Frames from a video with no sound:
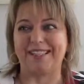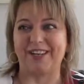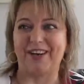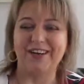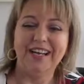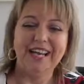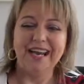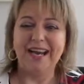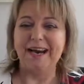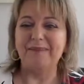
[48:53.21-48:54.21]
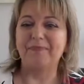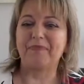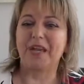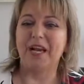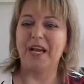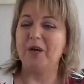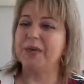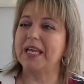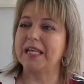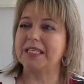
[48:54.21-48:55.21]
So I hope
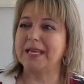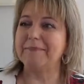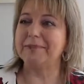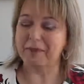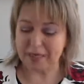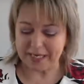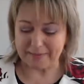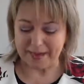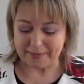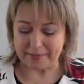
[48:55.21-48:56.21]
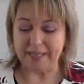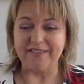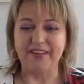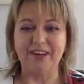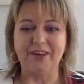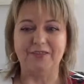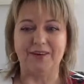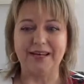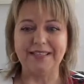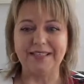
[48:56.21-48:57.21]
we get to come to the wedding, maybe. You never know,
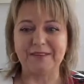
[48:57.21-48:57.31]
right?